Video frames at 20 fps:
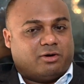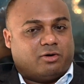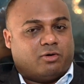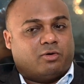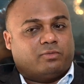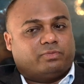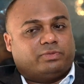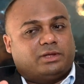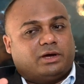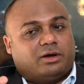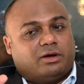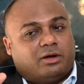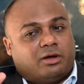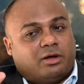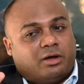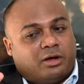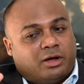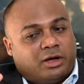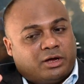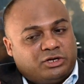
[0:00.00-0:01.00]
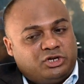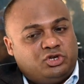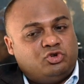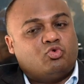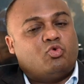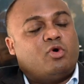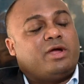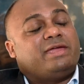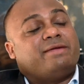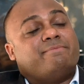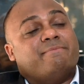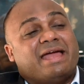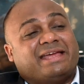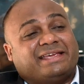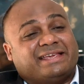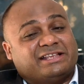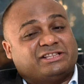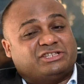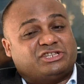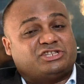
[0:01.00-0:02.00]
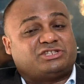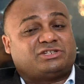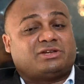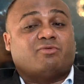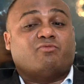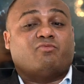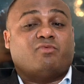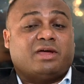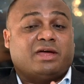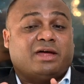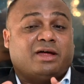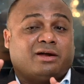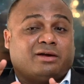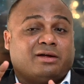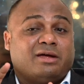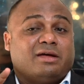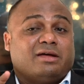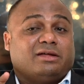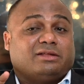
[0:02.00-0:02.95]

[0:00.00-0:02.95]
on the UAE banking system where